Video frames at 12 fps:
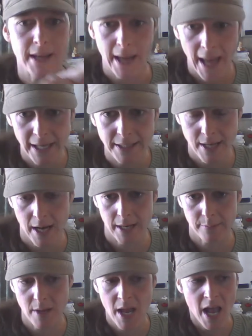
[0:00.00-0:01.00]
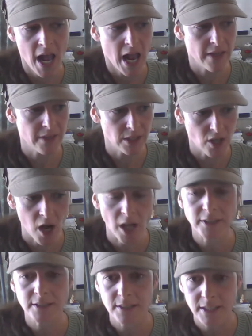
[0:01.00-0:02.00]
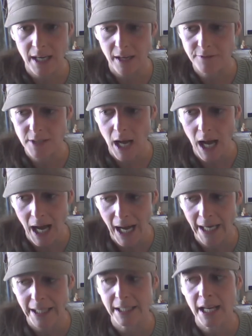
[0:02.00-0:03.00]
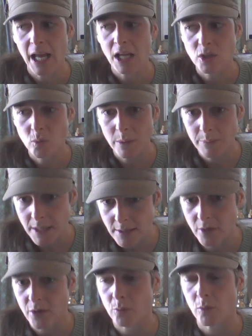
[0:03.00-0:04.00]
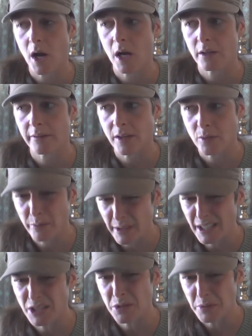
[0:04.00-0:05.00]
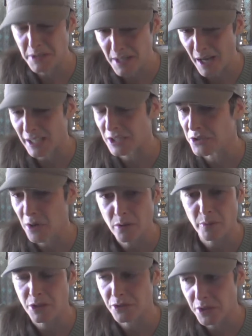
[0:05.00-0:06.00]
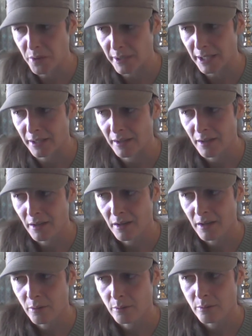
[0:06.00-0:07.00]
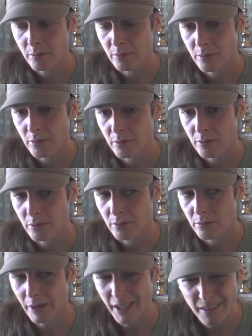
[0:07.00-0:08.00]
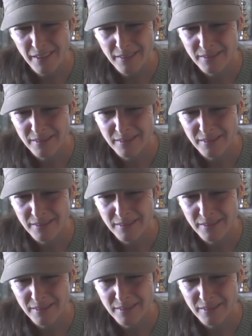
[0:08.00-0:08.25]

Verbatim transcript: ahead of time and then constantly have to hide, sweep things under the rug that you really do suck and you don't know what you're doing? Right?